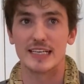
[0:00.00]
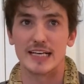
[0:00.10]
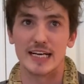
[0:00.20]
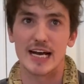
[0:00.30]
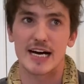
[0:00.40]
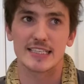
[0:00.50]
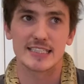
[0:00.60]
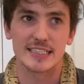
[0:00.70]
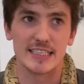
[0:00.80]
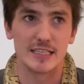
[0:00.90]
not
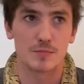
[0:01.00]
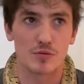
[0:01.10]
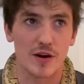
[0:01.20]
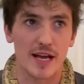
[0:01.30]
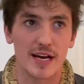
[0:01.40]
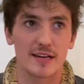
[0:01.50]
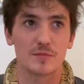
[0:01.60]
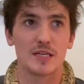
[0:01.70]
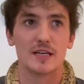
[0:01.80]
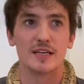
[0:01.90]
eat a prey item